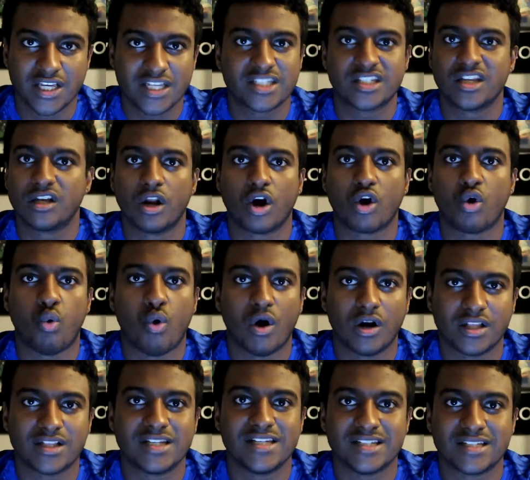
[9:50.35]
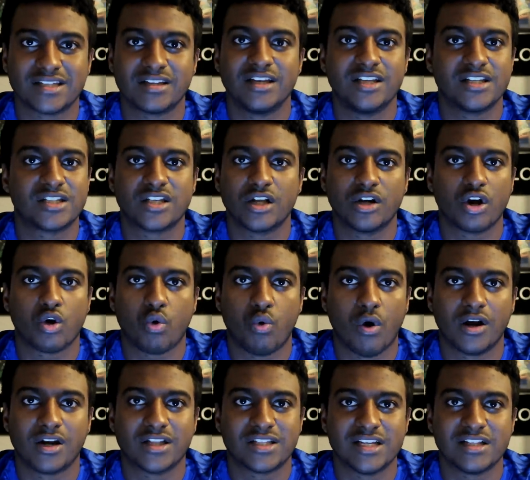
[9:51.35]
He's still a
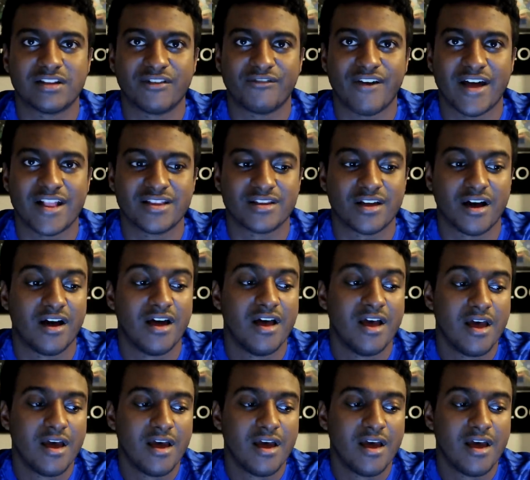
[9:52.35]
quality defender.